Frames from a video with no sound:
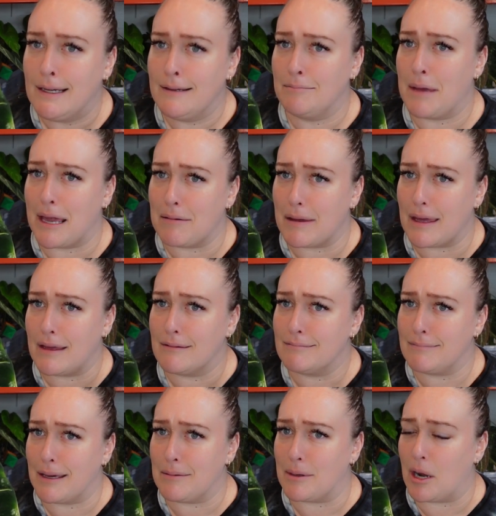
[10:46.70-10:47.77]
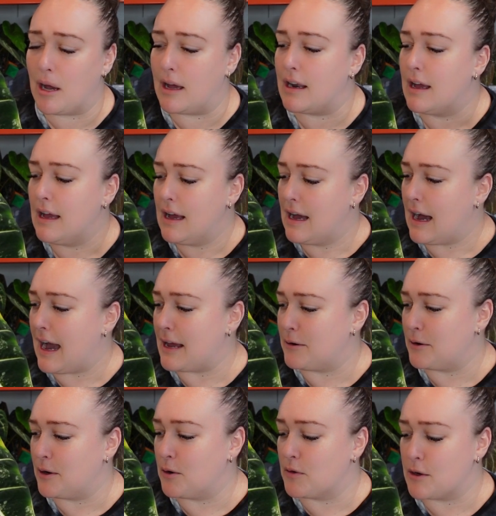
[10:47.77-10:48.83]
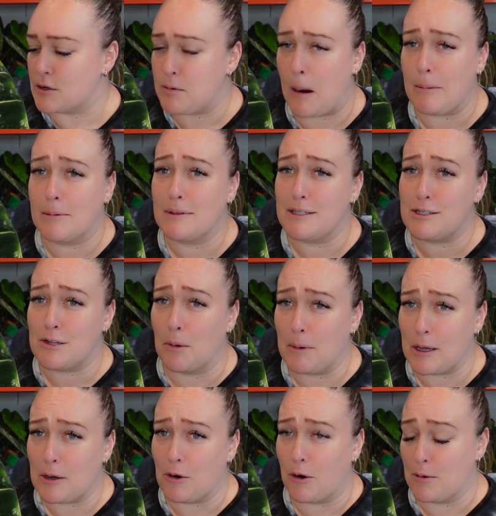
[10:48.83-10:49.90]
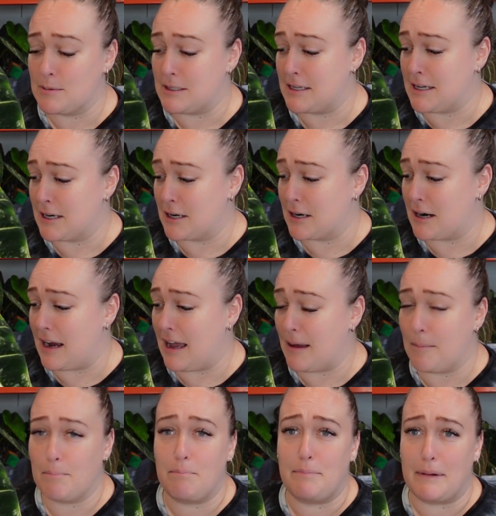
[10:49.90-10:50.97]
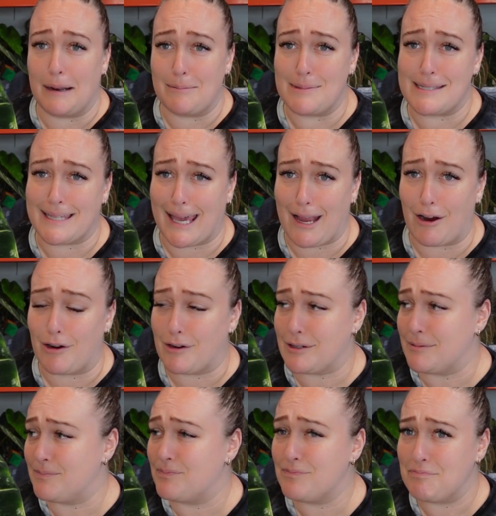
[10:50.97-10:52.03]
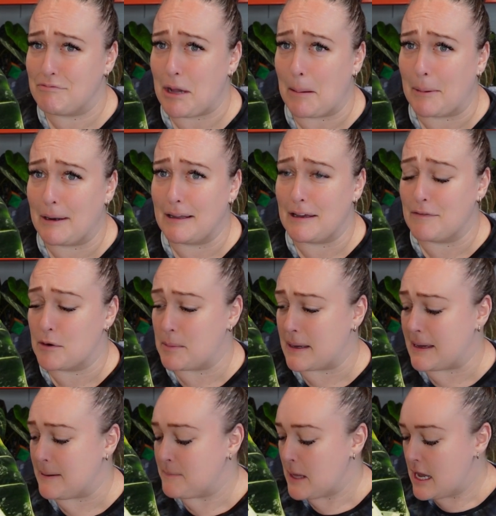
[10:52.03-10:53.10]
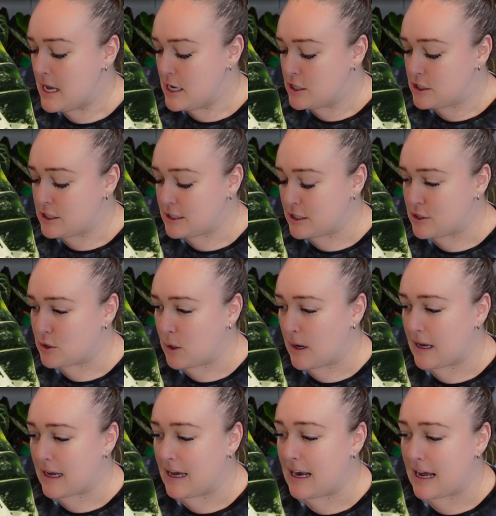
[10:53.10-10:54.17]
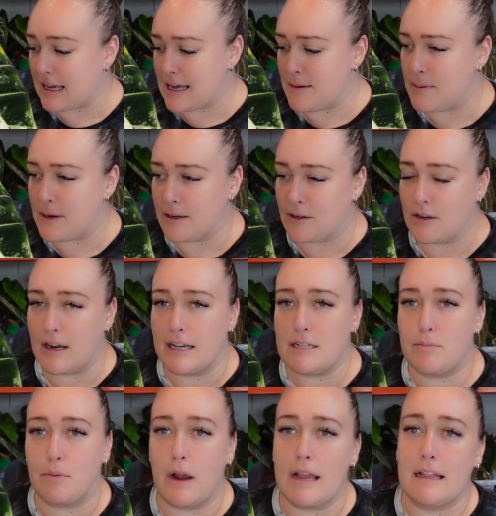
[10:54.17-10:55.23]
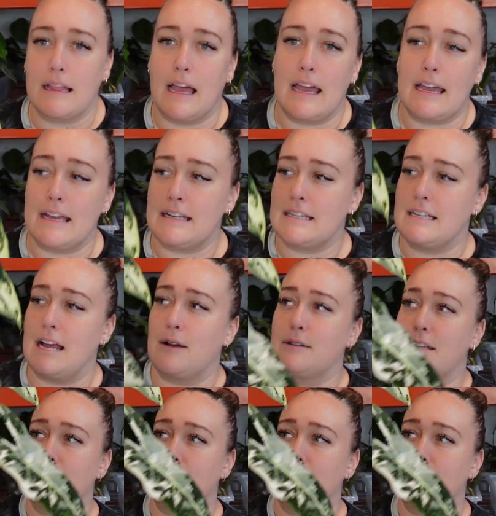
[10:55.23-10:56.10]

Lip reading: Maybe, maybe not. I don't know. There's probably so many corms in here, but I'm scared. So I'm gonna leave her be. She's enjoying it. I keep it under a nice bright light. Now it's in